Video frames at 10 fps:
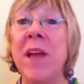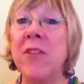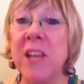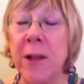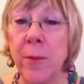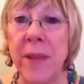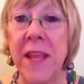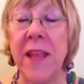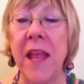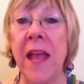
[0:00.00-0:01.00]
tell
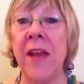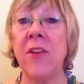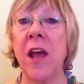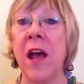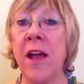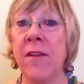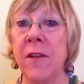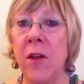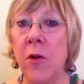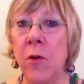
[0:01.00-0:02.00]
me and I
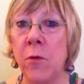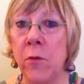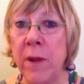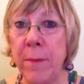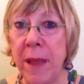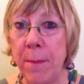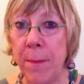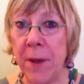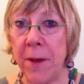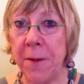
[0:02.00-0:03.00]

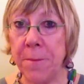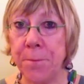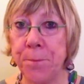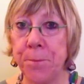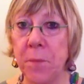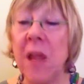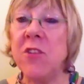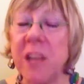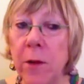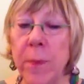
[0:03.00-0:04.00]
remember,
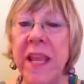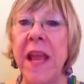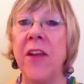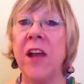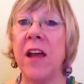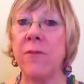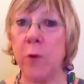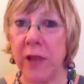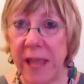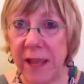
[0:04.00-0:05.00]
tell me and I
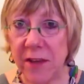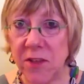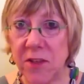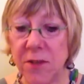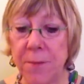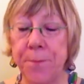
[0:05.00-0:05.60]
forget,